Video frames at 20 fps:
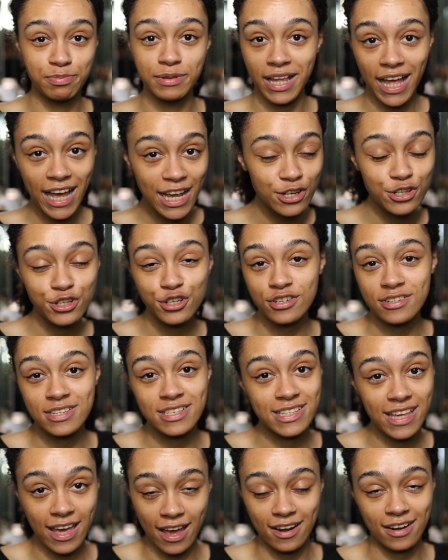blessed your
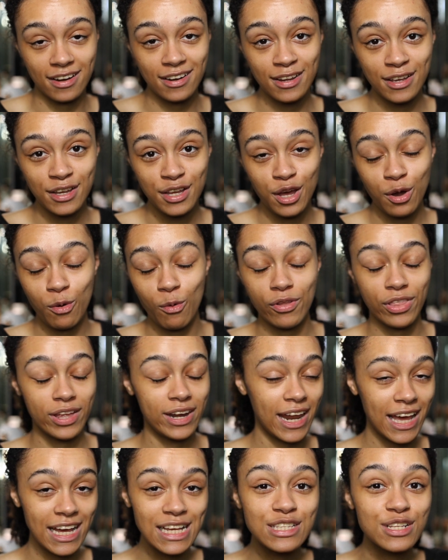skin with a
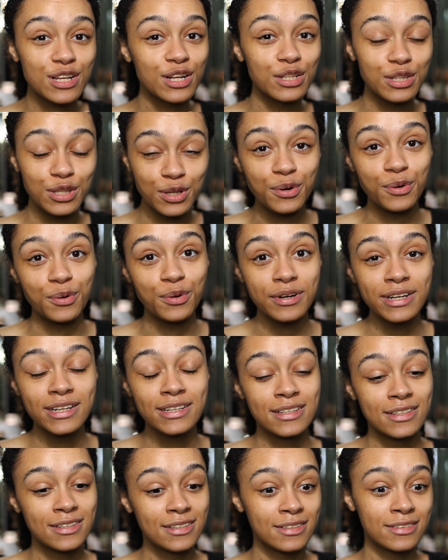nice glow,
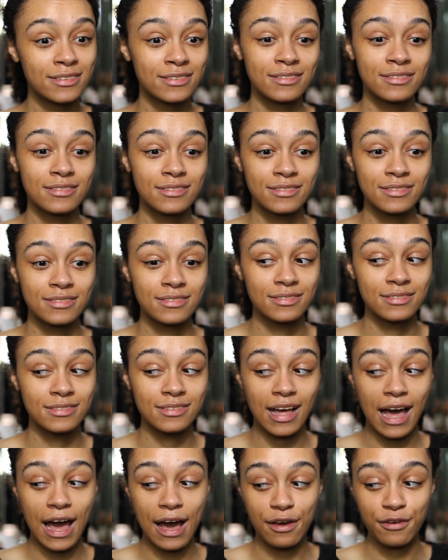
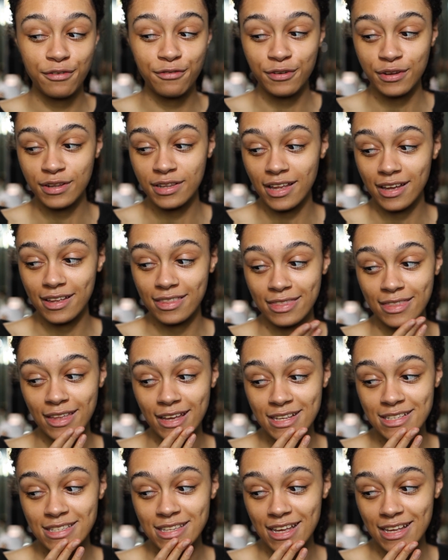I feel like
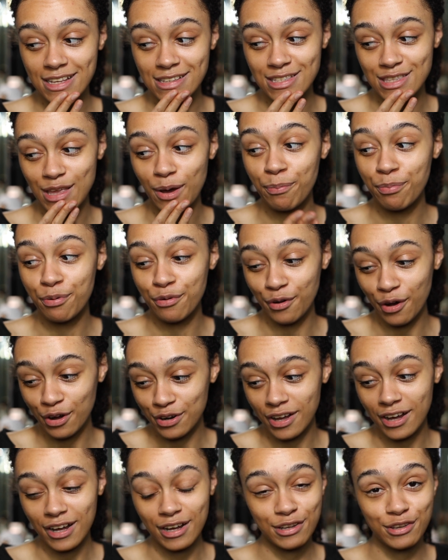this is the
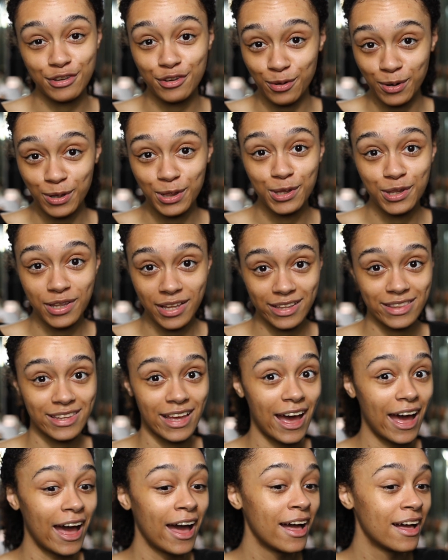product. You want to look like
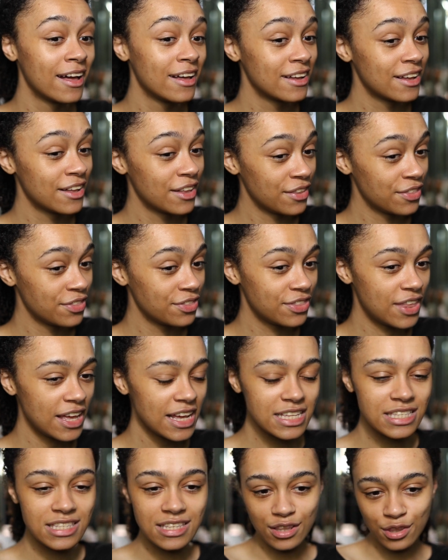that.
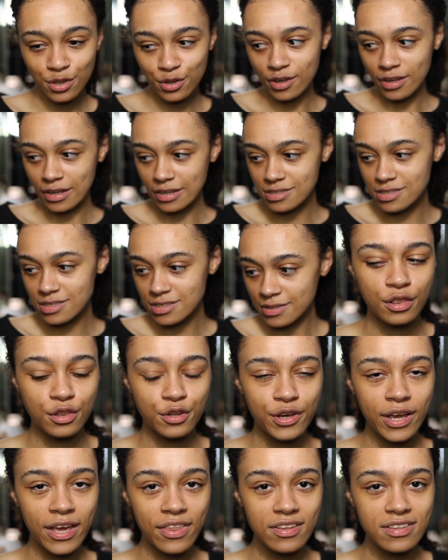This looks,
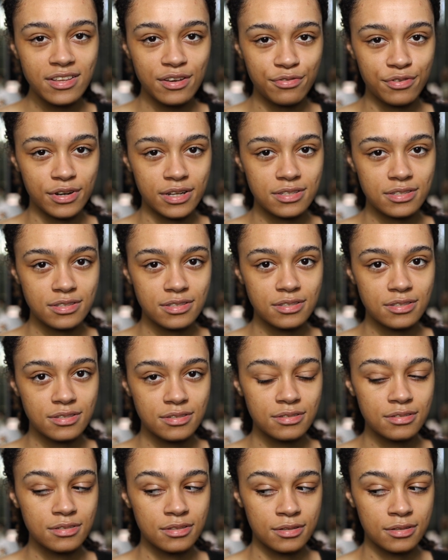look at the difference